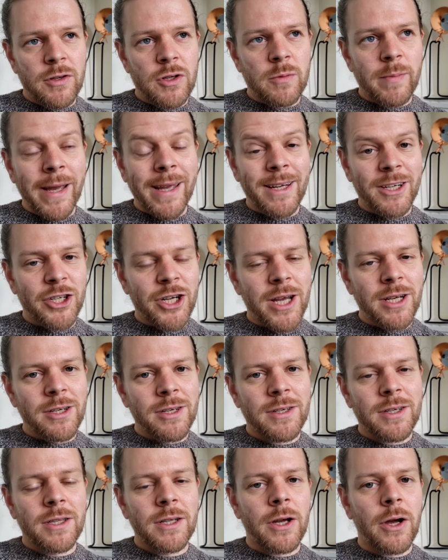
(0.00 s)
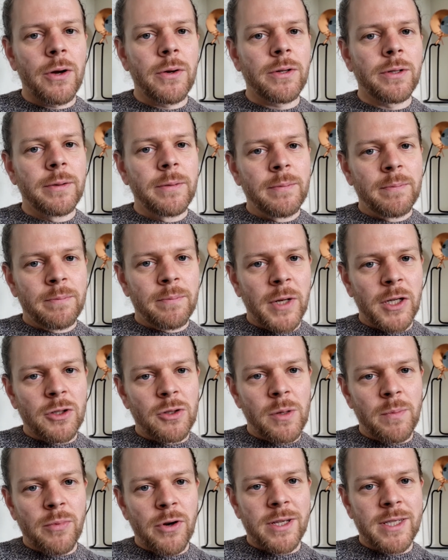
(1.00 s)
you do make any changes to the code, make
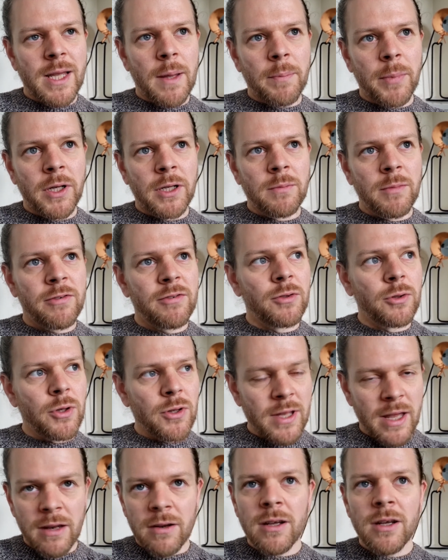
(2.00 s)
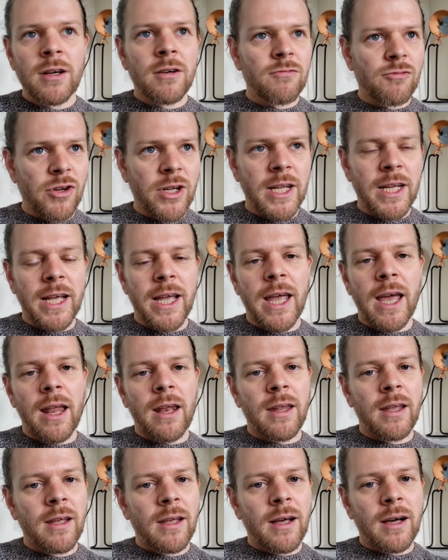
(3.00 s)
sure you press that button before you then run in
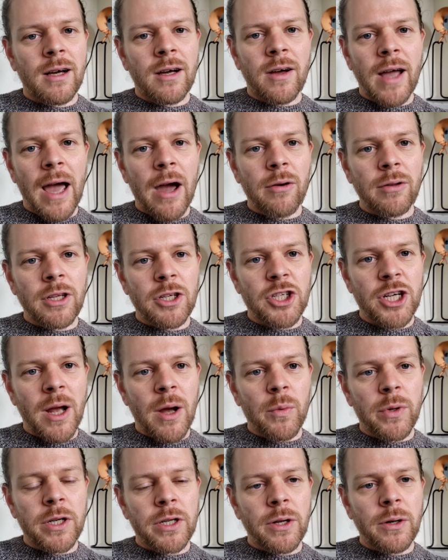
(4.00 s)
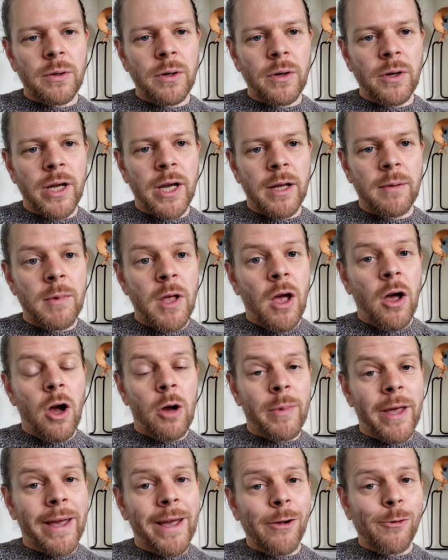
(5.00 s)
again out in the chat window, okay? Hope
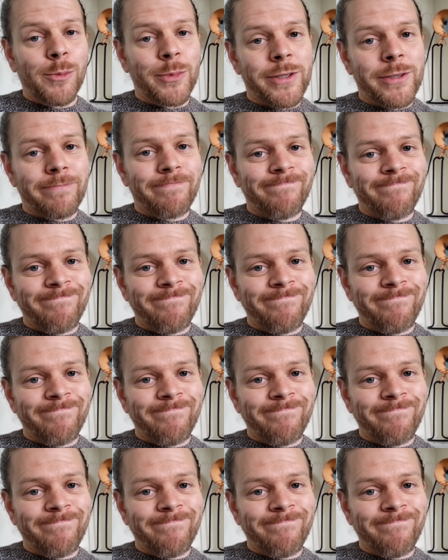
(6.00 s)
that helps.